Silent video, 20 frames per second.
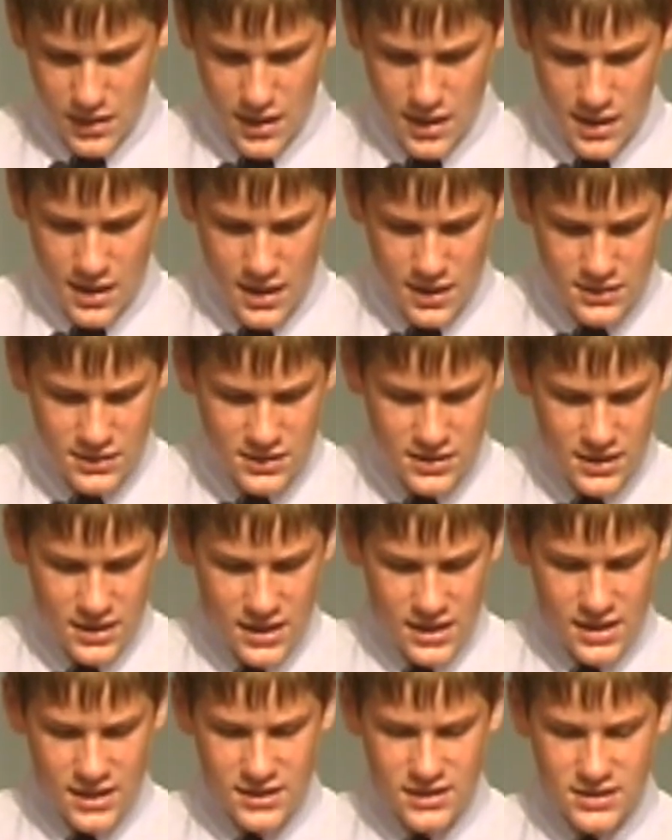And
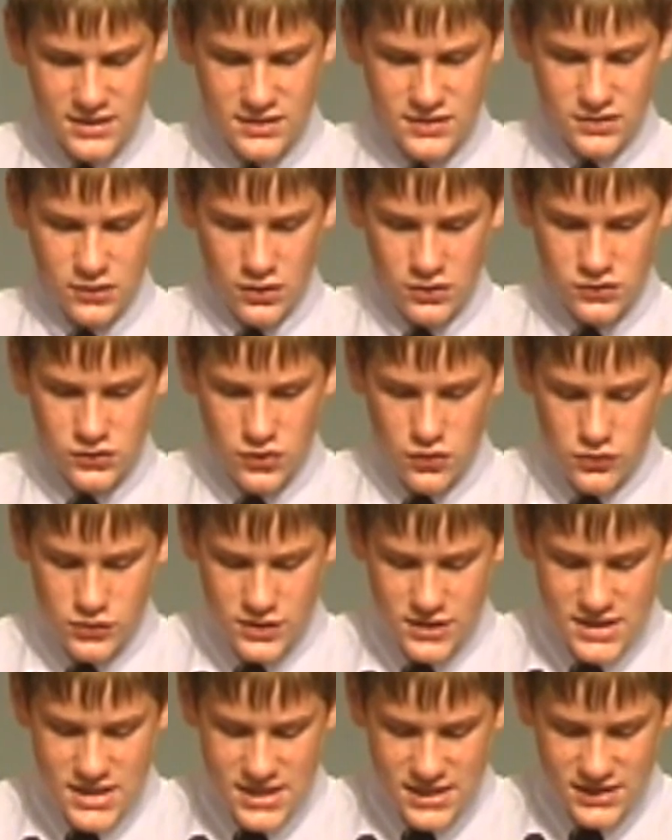God is also
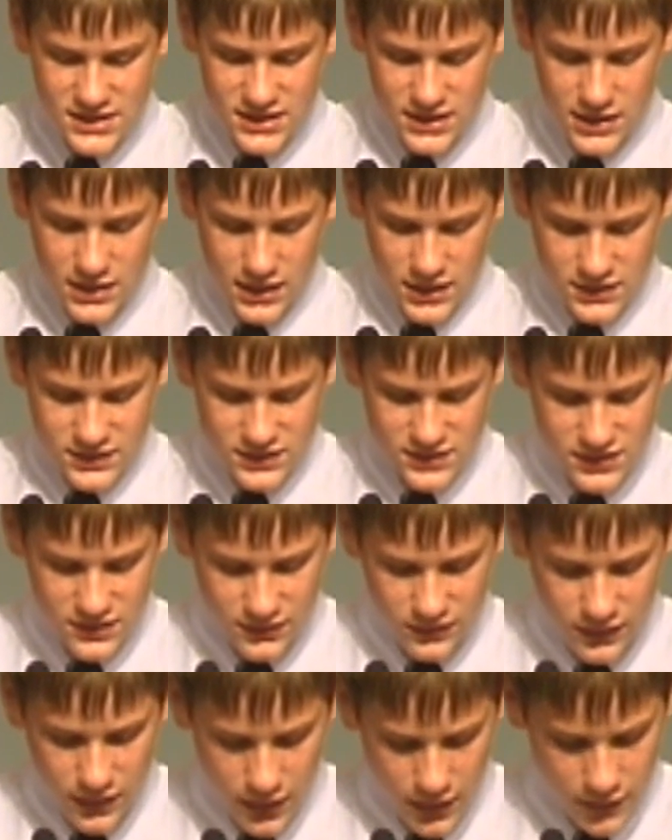teaching us to
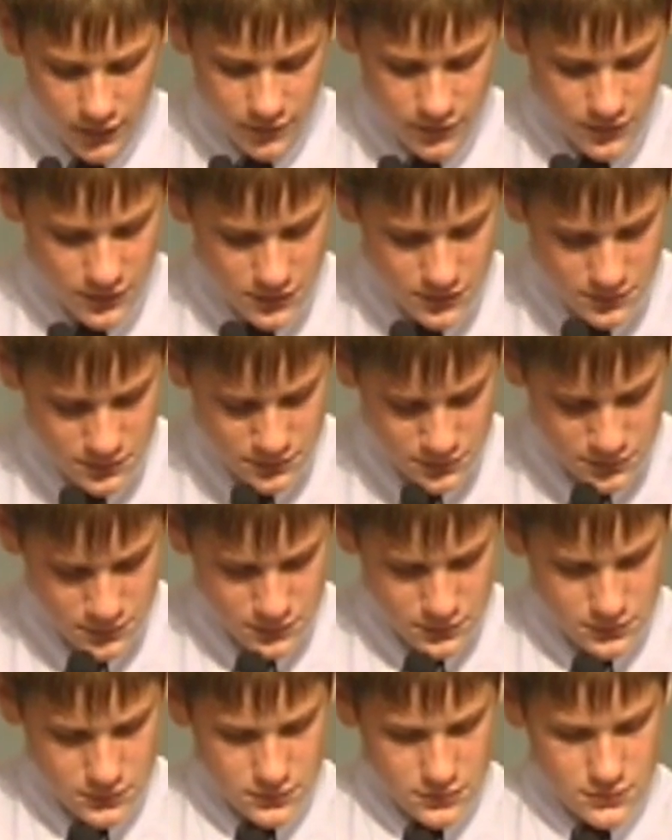love.
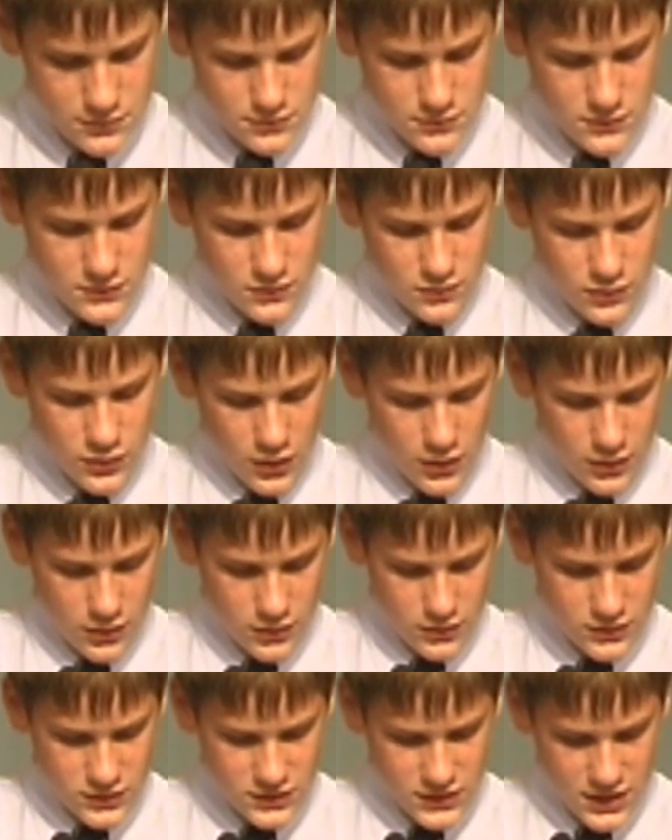
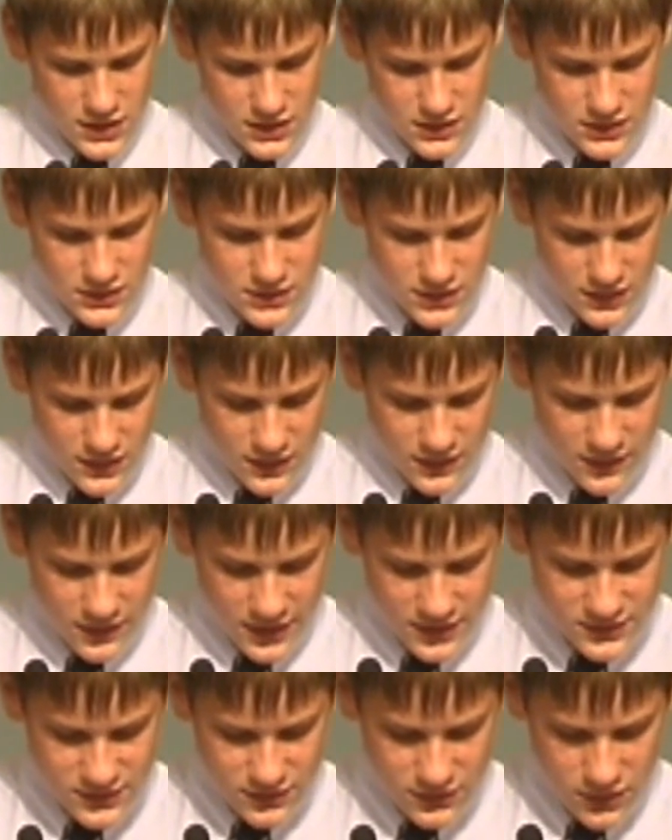Paul said to the
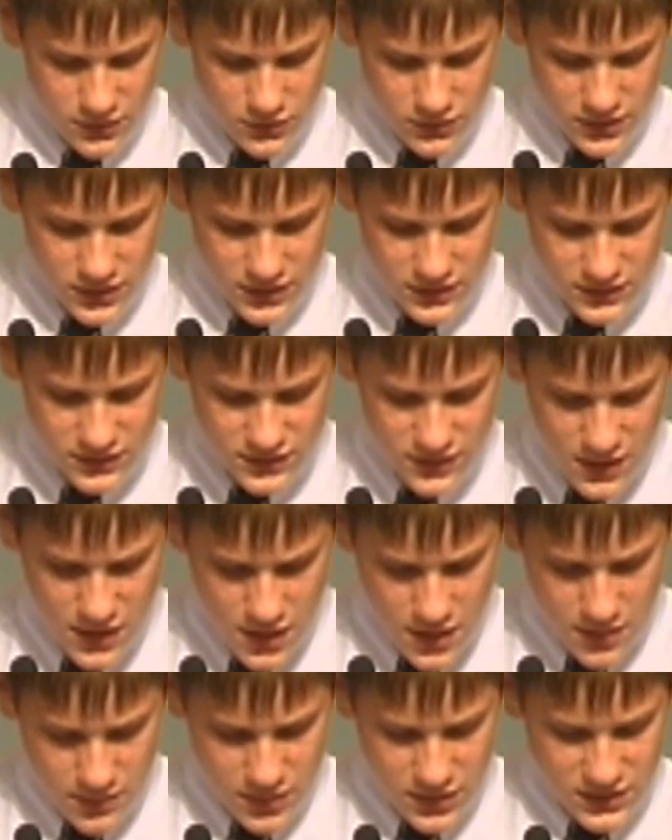Thessalonians,
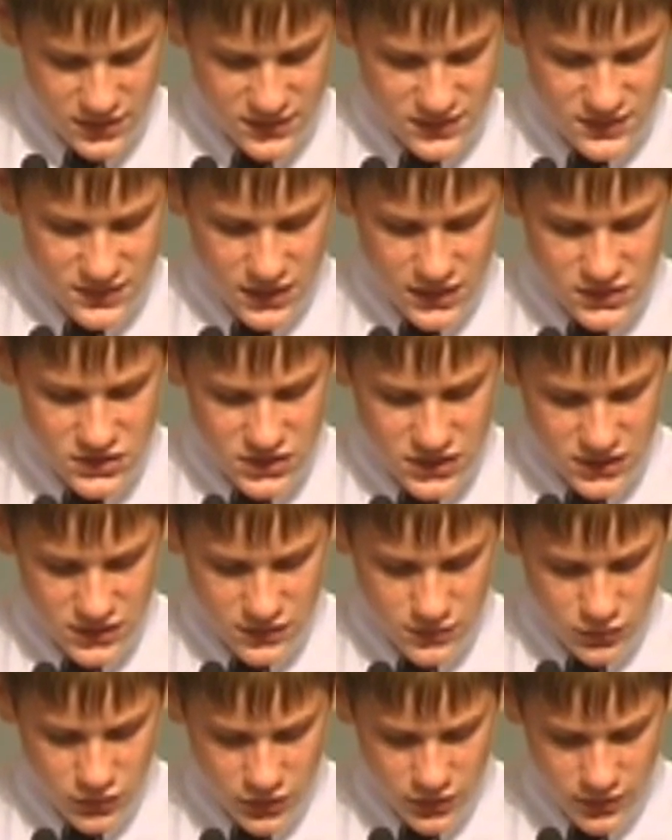"But as
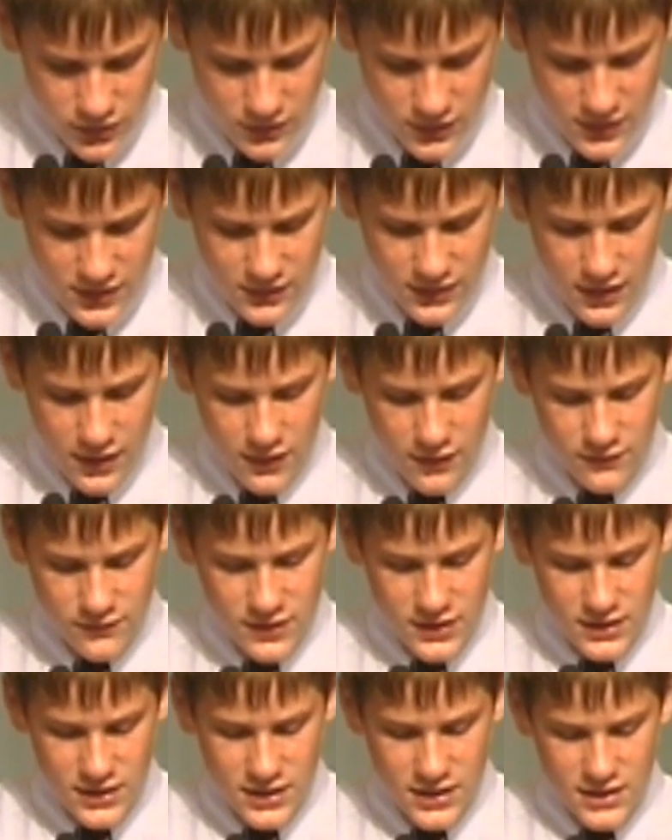touching brotherly love,
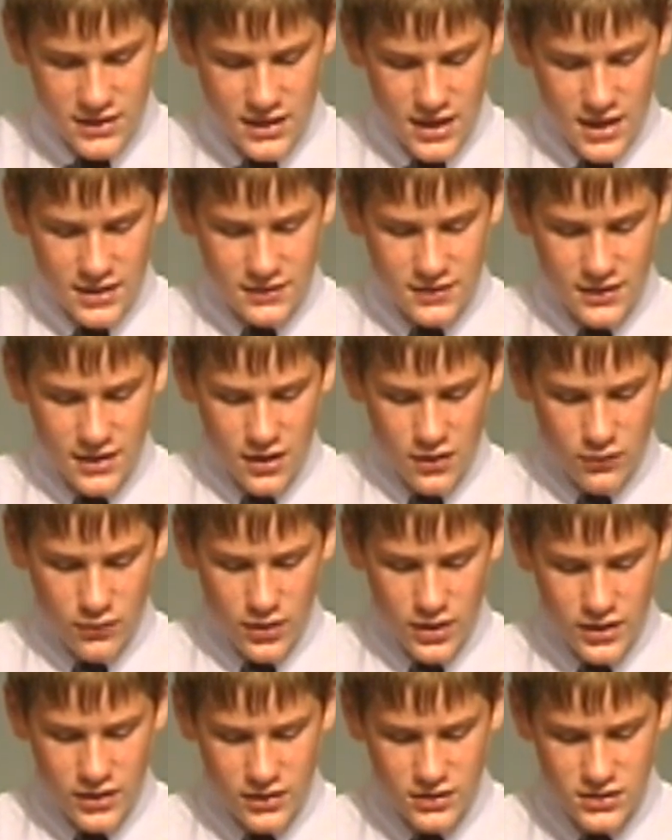ye need not that I
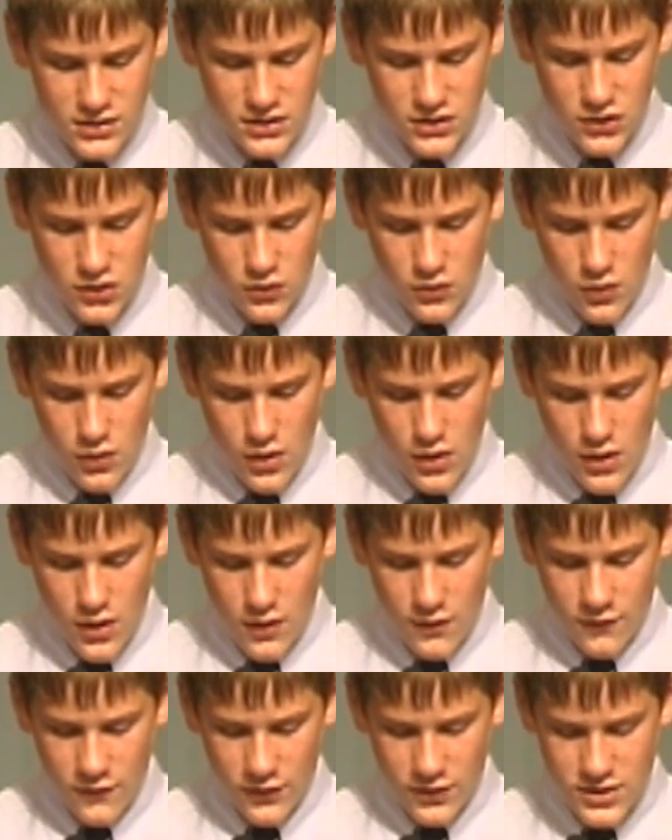write unto you,
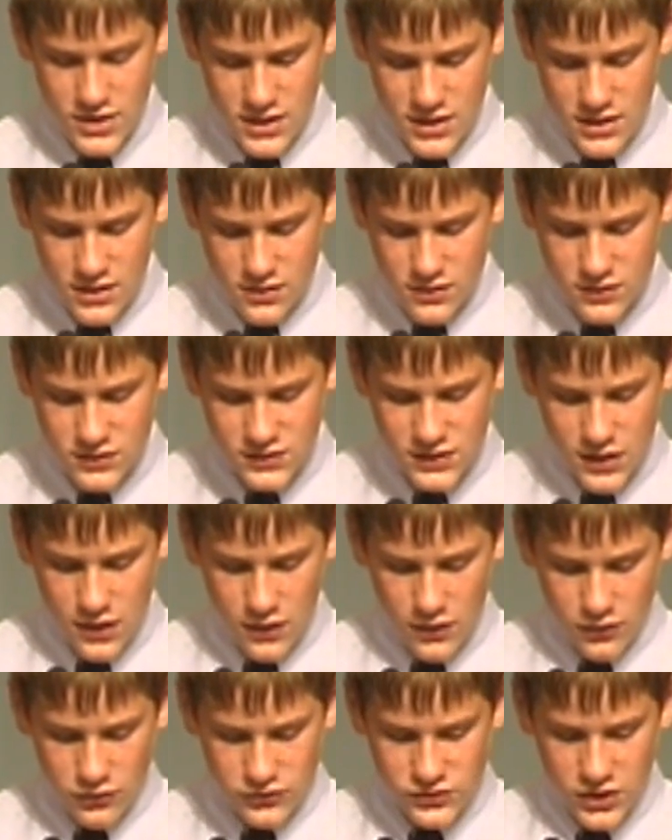for ye
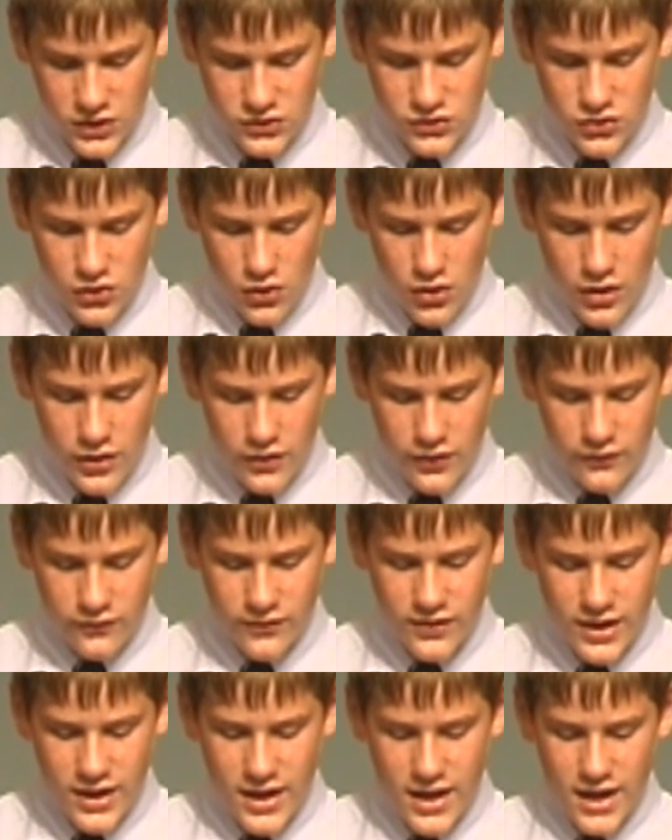yourselves are taught of
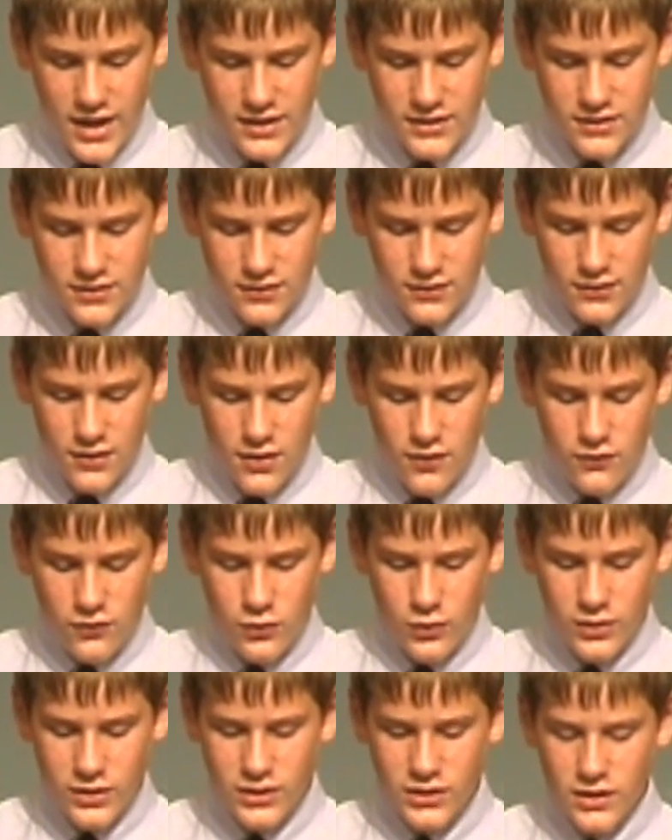God to love
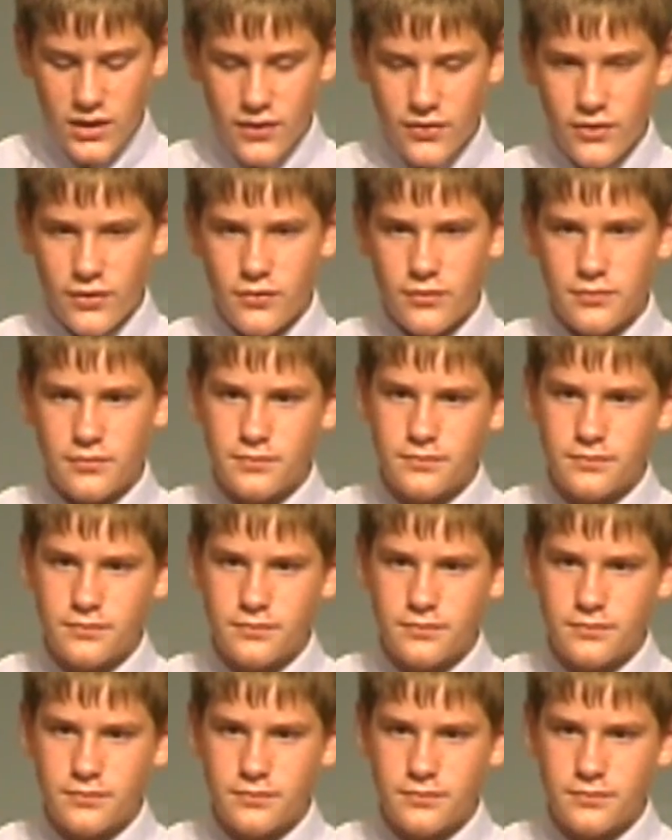one another."